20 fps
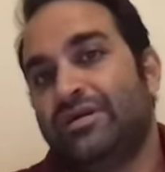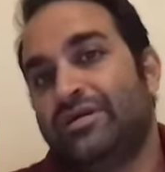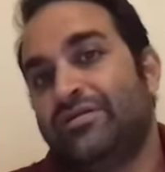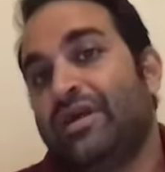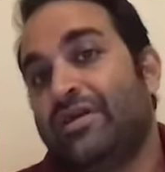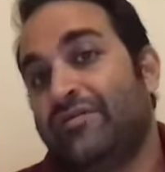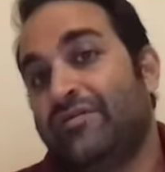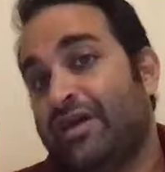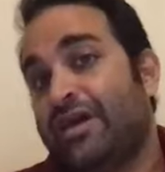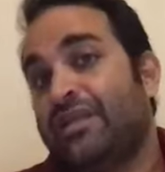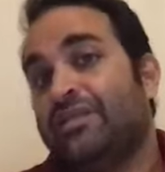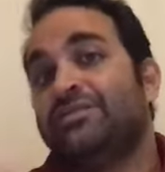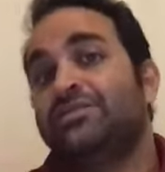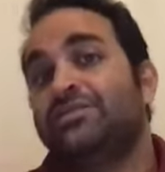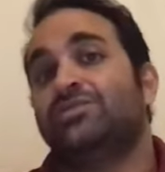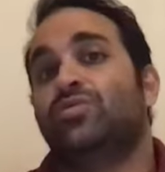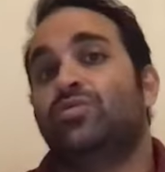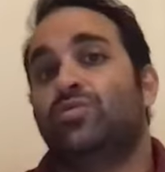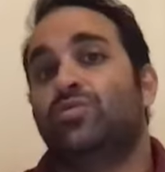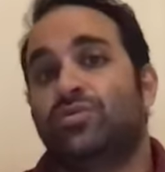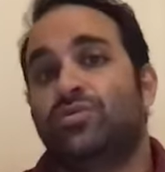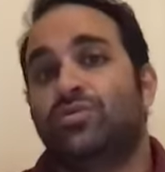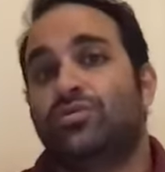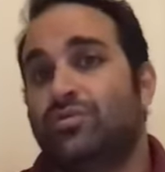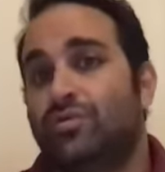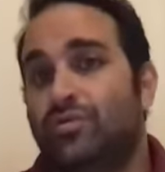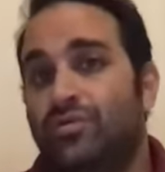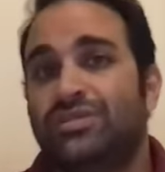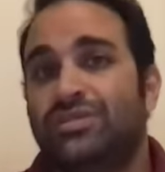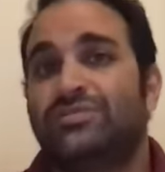a valid score
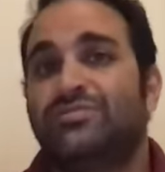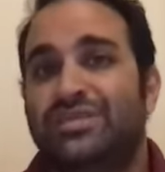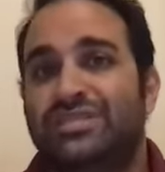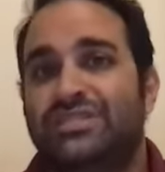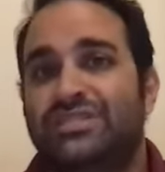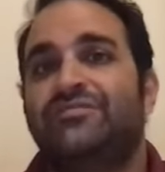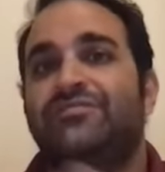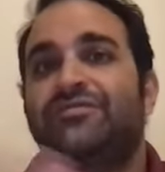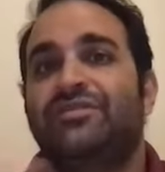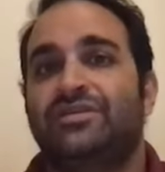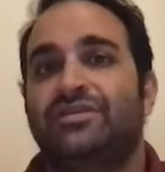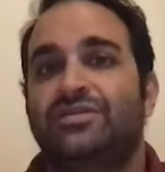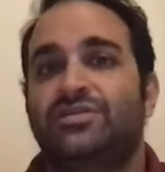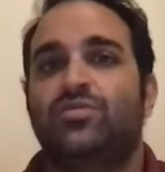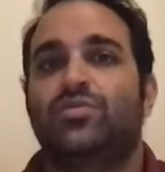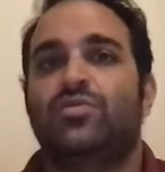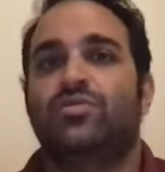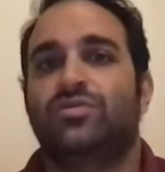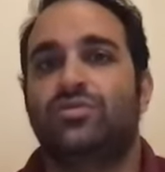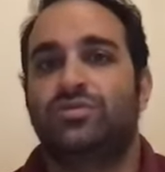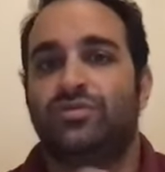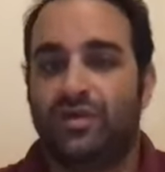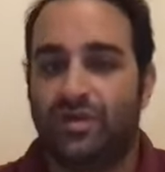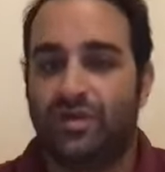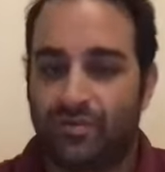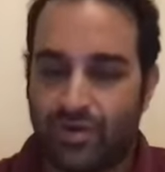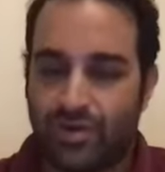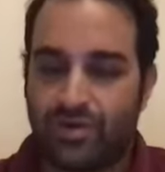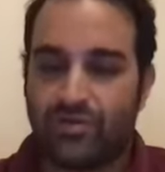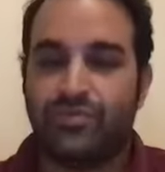or a specific score
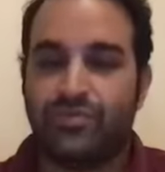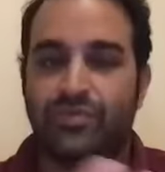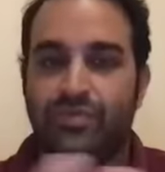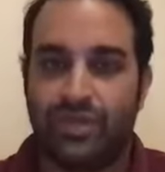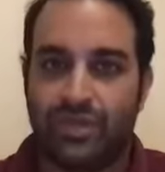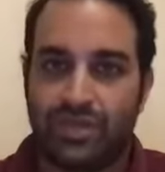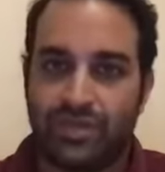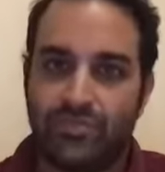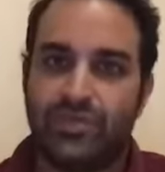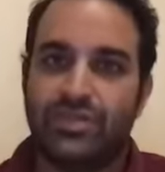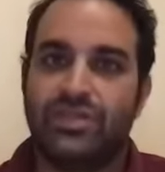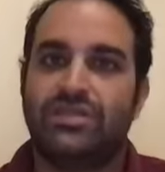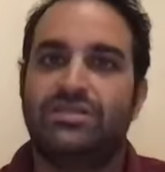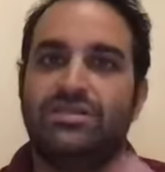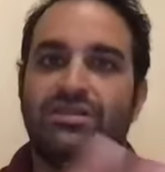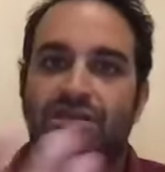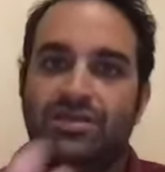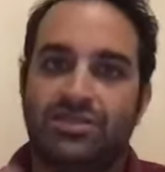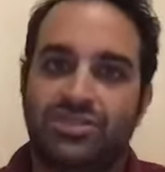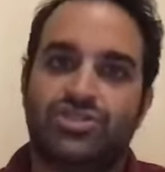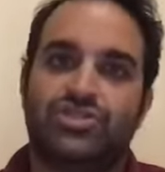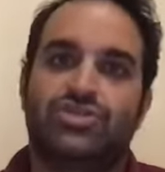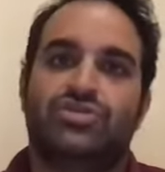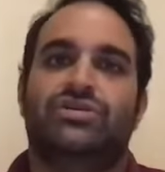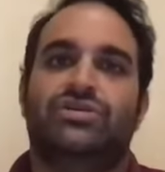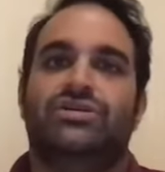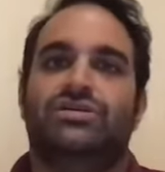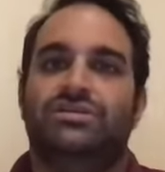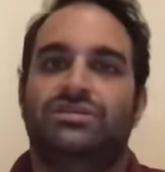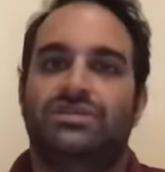around reliability,
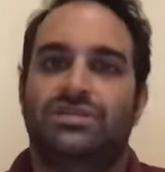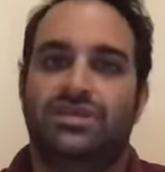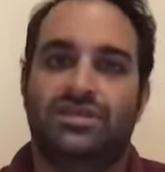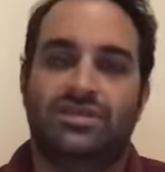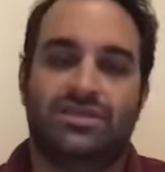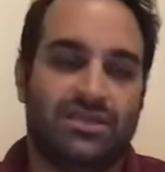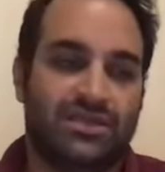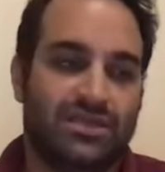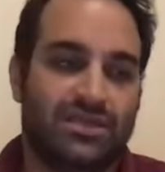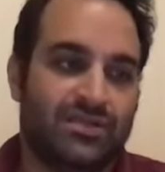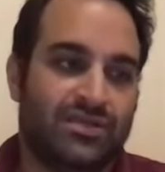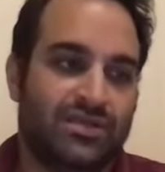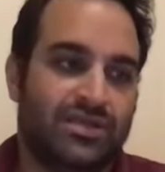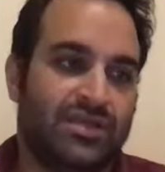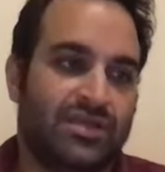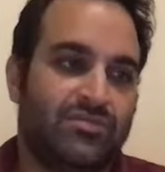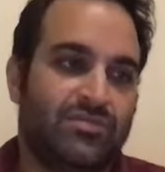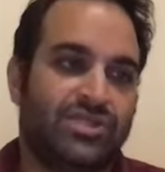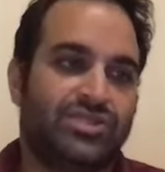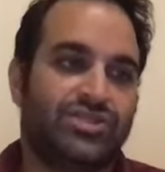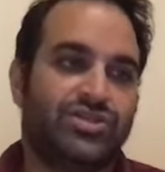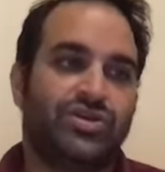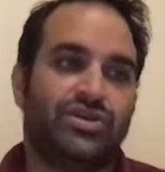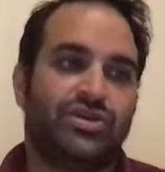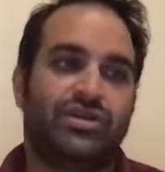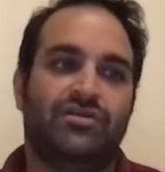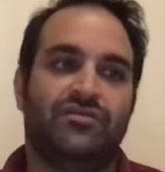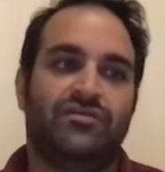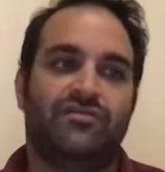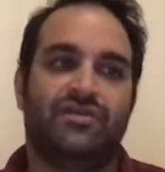assurance, and
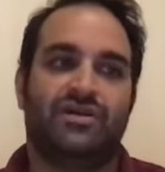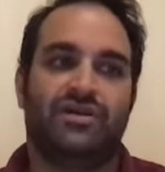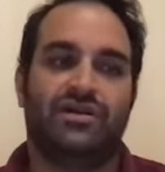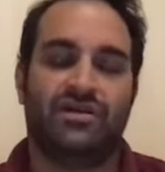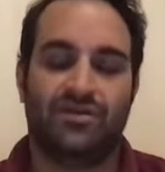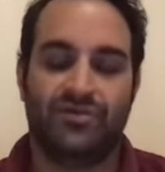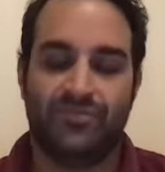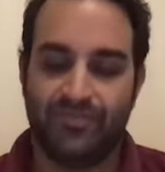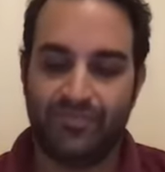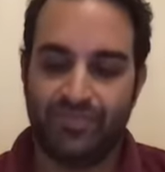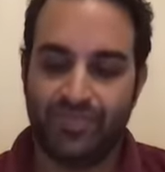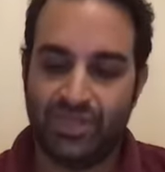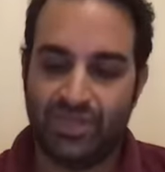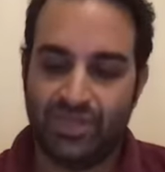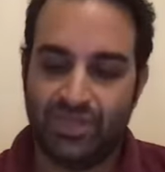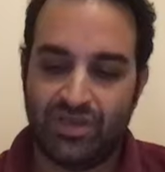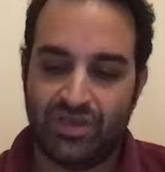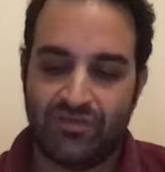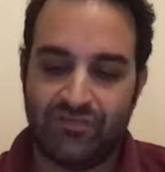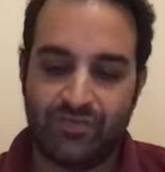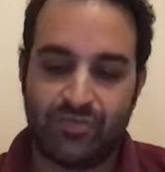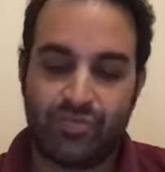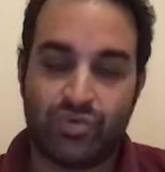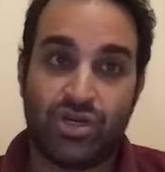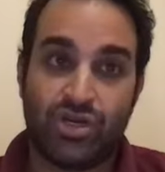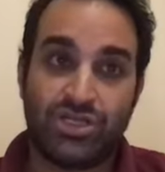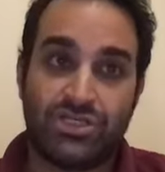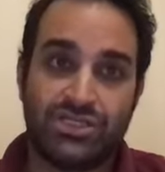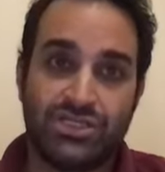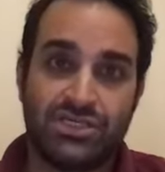maturity of a
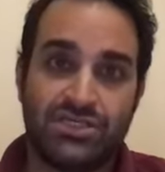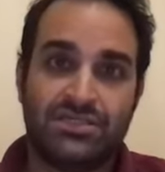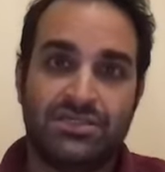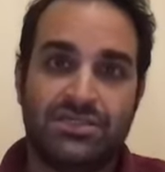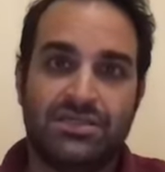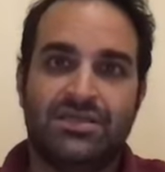project,